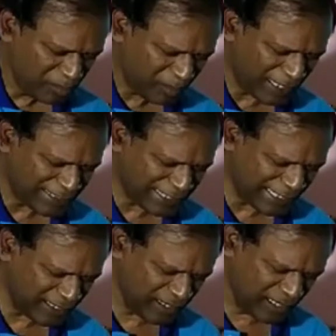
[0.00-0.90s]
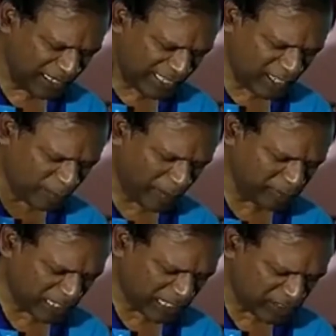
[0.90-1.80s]
Mansi, heal your palm
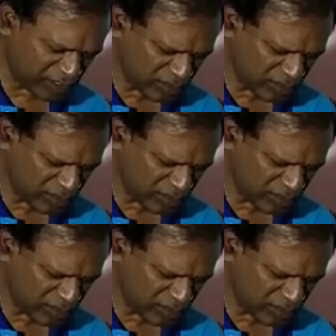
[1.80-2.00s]
chakras.